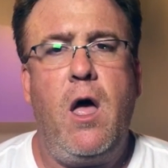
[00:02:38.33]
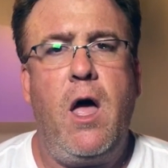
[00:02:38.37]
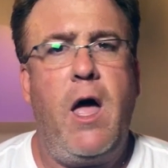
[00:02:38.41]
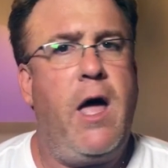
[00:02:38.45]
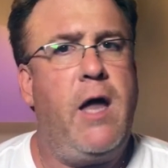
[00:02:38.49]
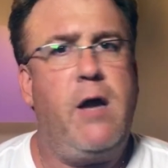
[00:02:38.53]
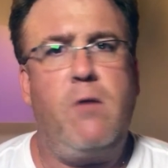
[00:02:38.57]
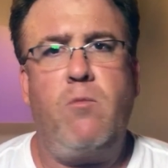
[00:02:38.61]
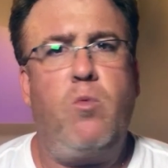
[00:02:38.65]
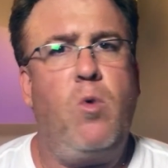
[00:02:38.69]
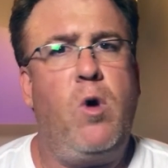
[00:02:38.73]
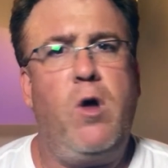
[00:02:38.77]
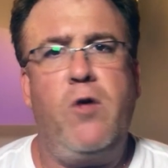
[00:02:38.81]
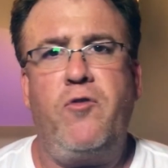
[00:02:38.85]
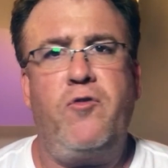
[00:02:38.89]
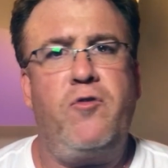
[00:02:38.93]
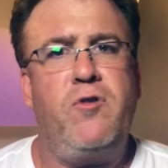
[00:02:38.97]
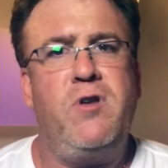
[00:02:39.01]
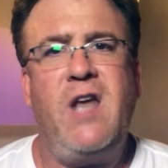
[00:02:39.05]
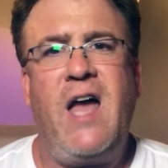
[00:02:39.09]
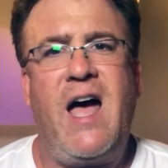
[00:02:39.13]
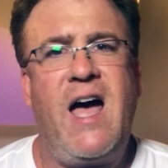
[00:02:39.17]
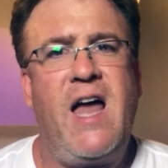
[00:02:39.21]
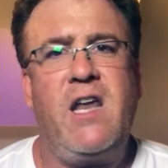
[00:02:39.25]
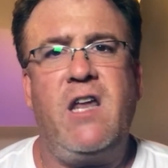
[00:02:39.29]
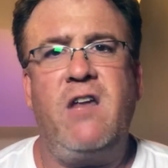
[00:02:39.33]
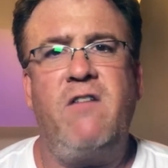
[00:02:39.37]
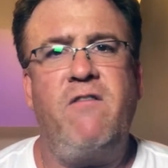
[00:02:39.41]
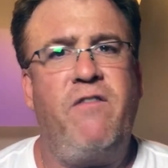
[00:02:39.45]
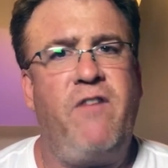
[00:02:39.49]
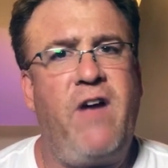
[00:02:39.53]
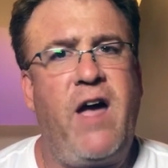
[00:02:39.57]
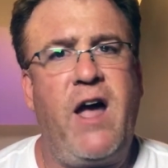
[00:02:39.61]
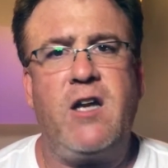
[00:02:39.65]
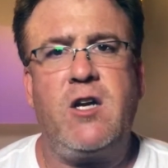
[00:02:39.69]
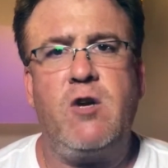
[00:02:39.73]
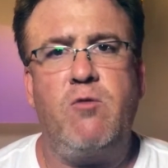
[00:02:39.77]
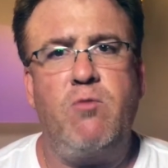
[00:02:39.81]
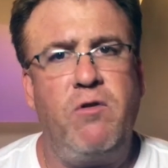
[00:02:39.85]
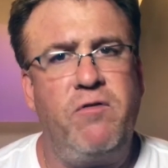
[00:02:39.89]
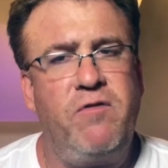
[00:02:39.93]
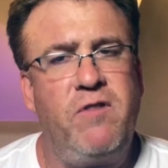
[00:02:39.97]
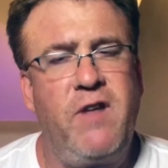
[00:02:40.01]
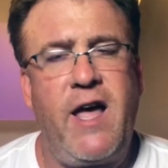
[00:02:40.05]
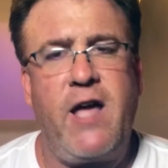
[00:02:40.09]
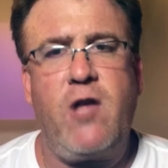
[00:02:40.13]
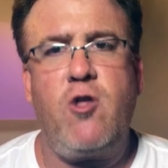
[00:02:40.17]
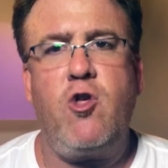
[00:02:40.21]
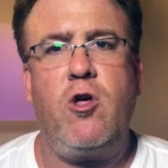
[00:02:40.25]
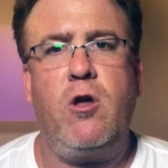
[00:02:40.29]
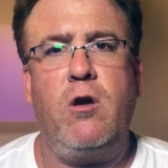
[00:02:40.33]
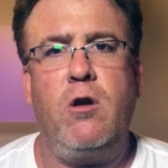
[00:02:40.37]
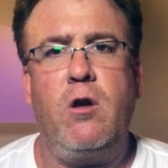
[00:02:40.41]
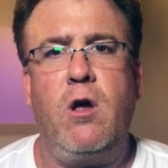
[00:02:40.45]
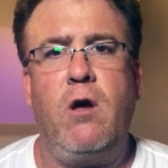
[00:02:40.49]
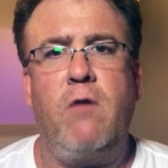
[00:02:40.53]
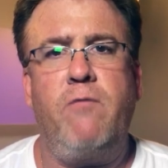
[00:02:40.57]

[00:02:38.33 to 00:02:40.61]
and was not in fact a reflection